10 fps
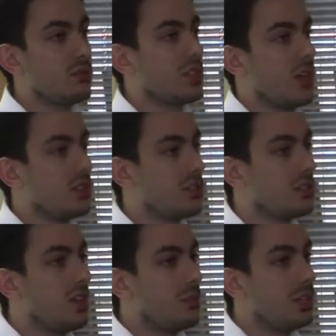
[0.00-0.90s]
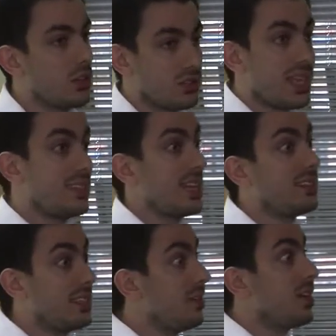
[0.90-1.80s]
results, because their
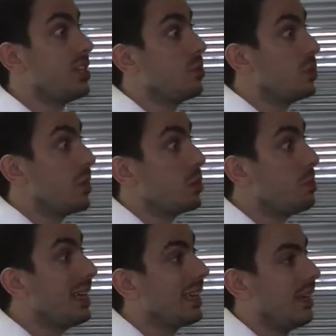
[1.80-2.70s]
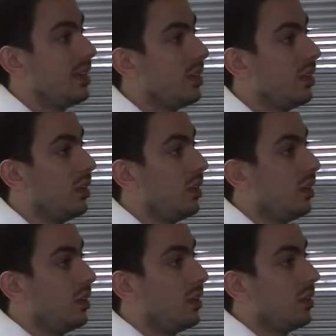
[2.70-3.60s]
standard deviation was much bigger.
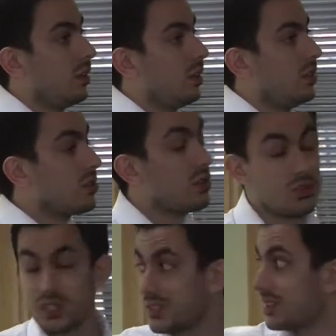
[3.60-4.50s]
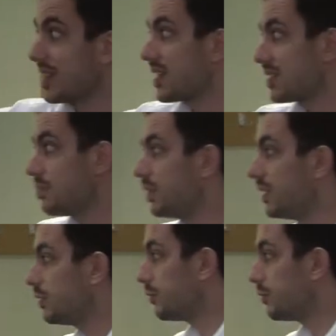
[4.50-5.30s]
So just that simple little